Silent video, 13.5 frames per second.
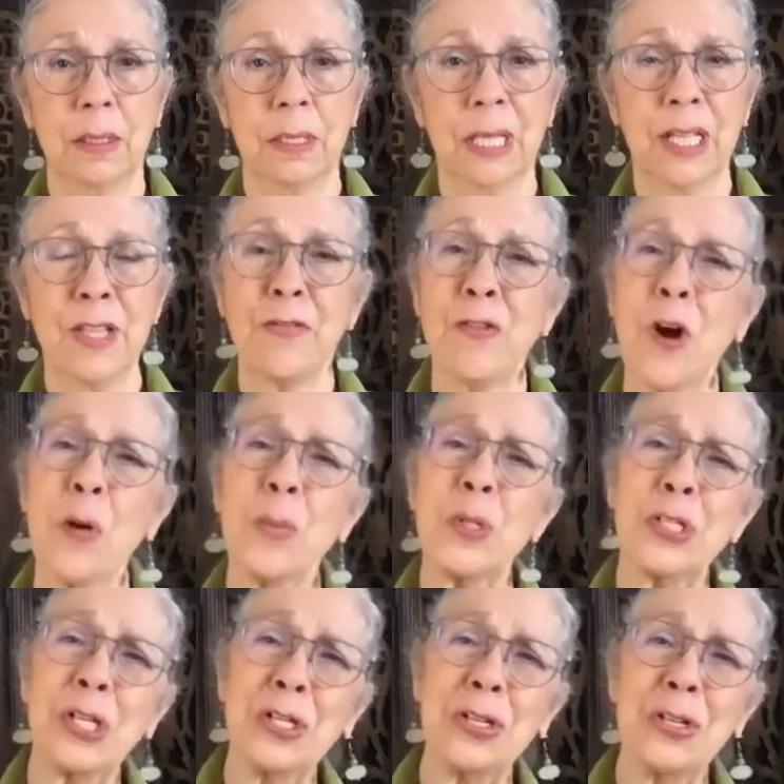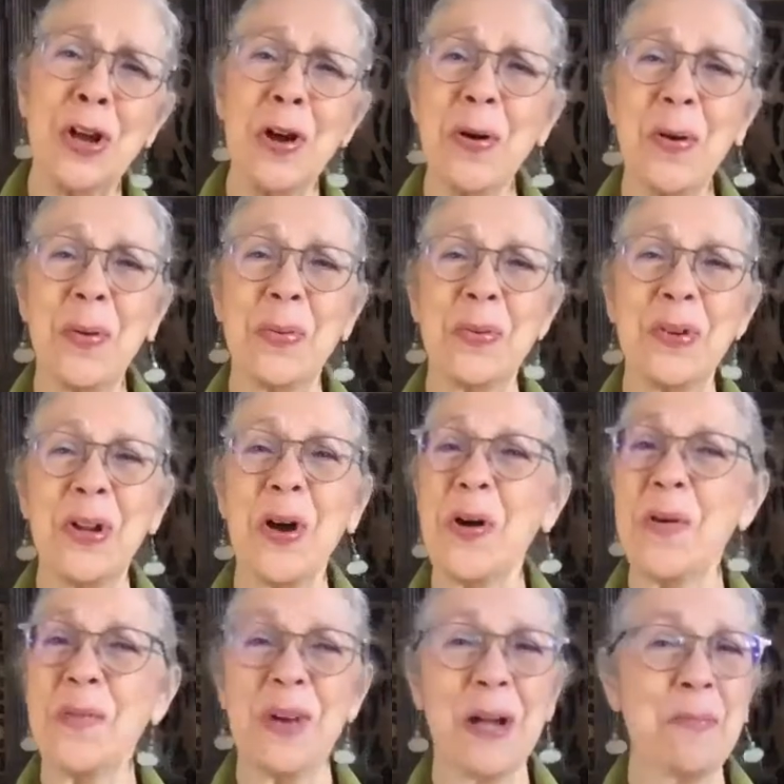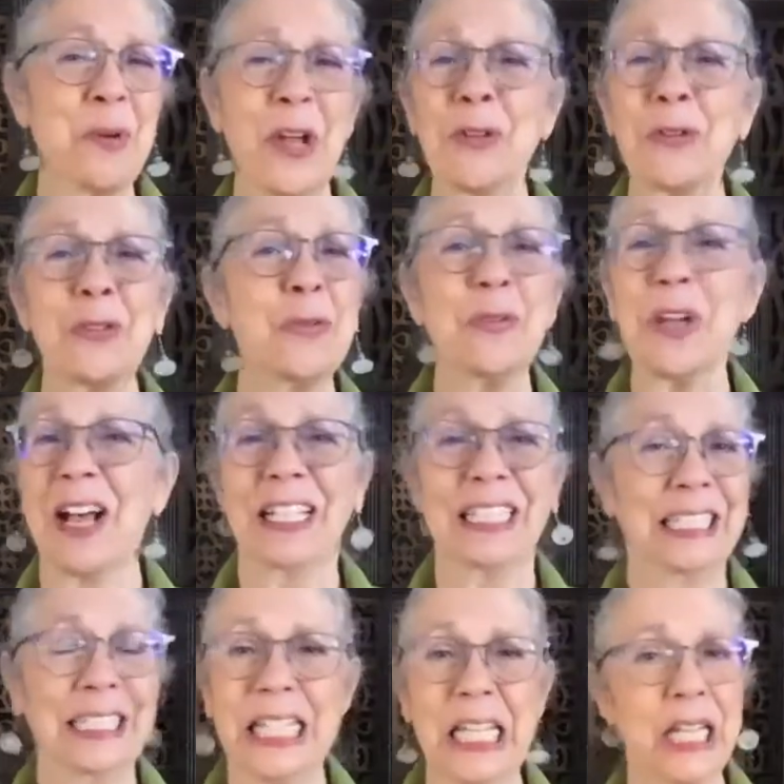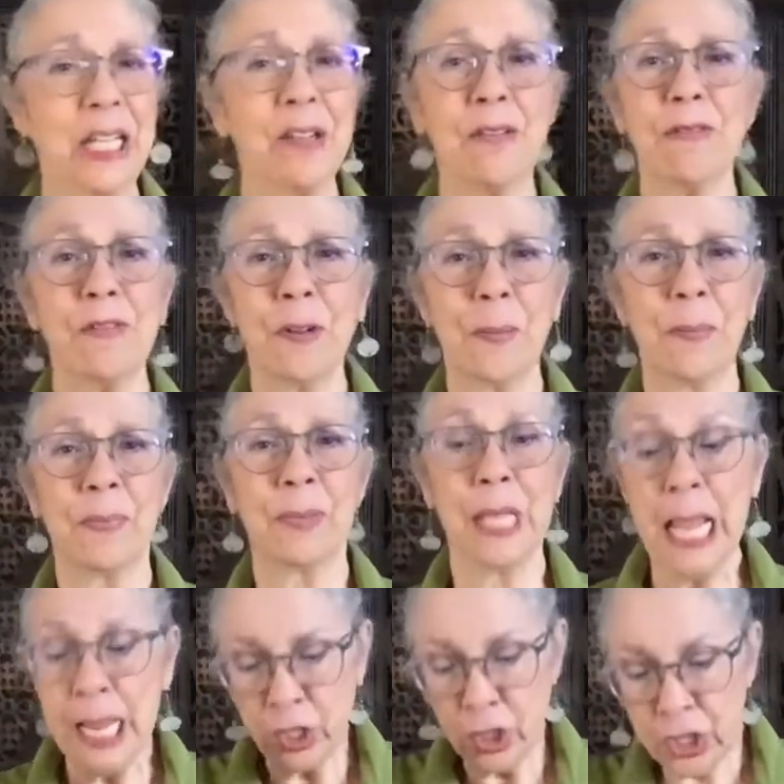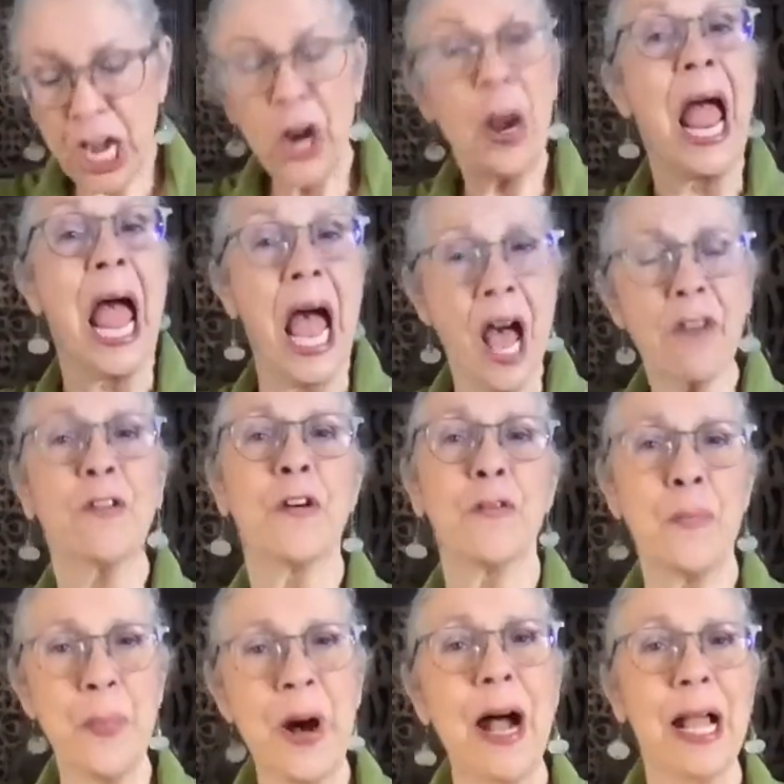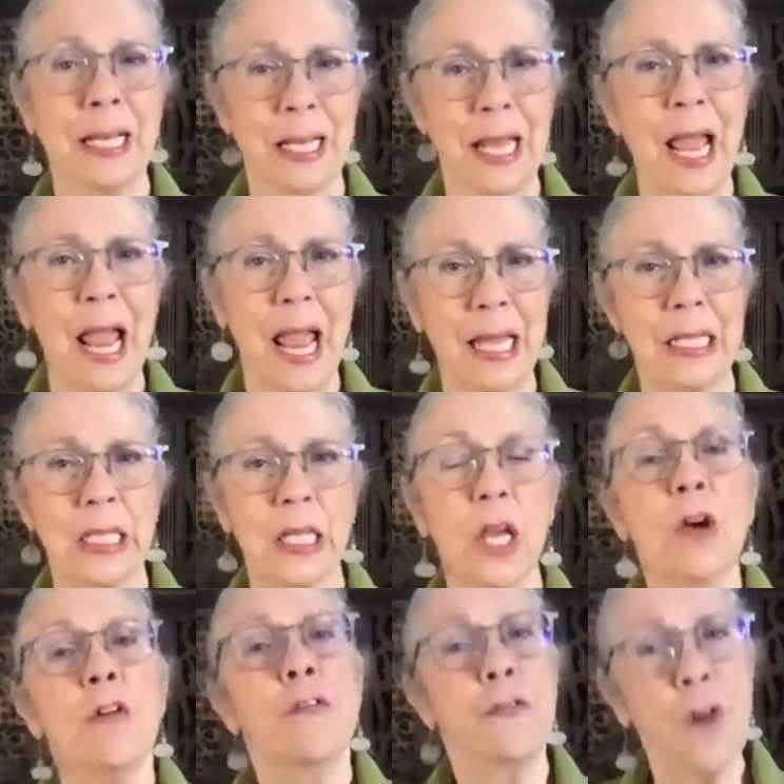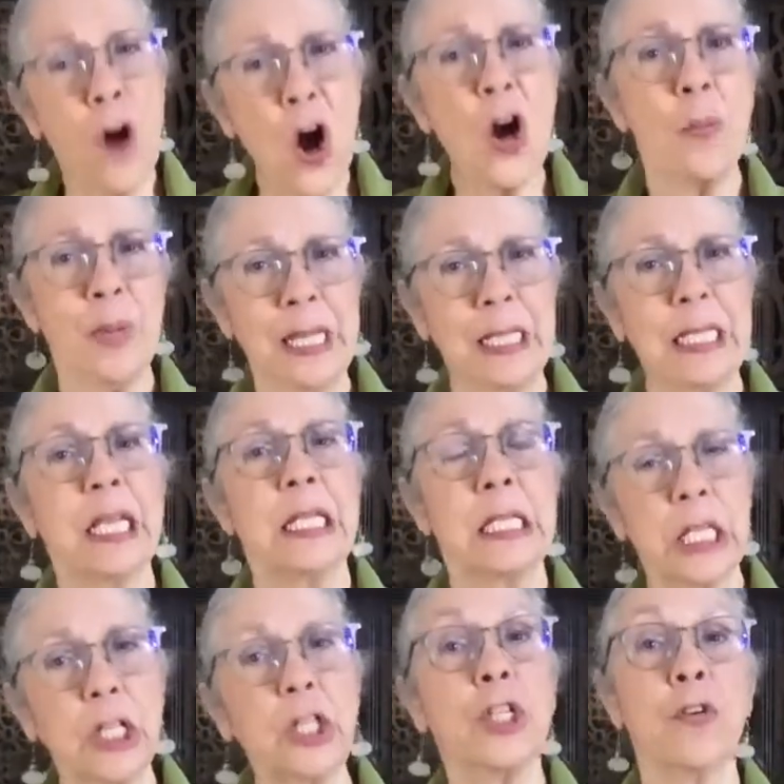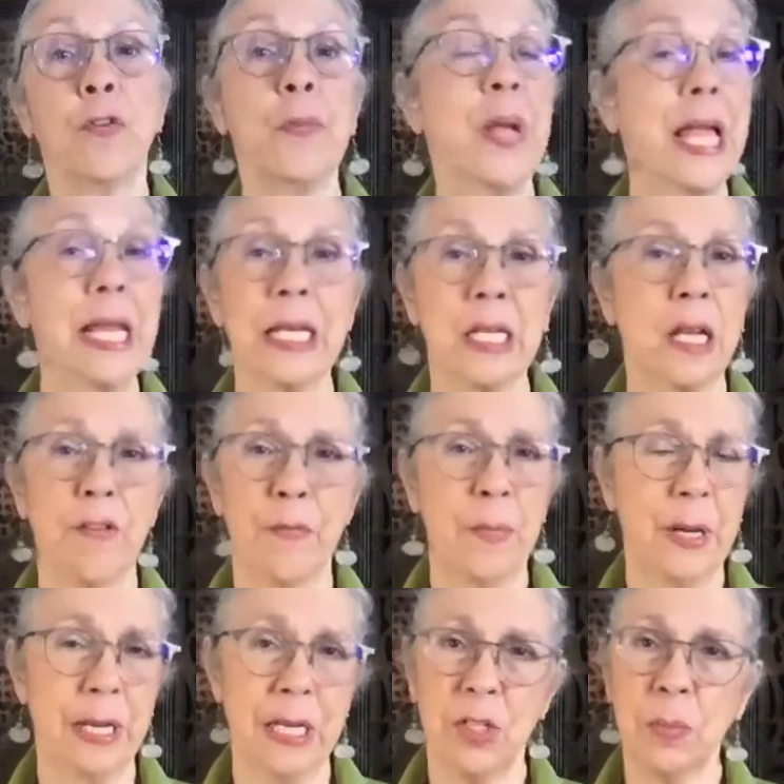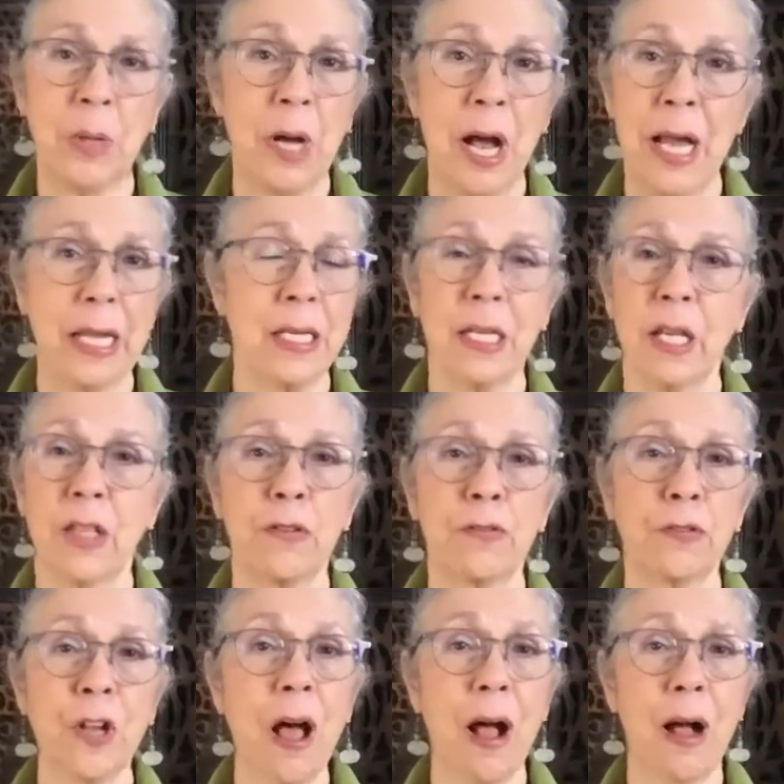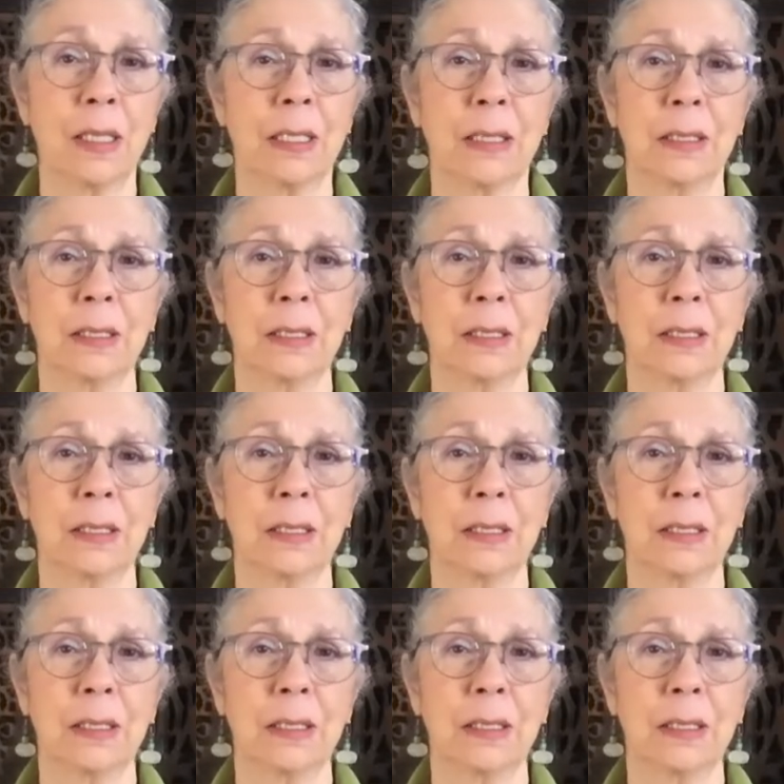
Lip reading: And the farmer said, "No, no, my brother, do not leave. Share half of my land. Farm it until you've made enough money to buy another flock.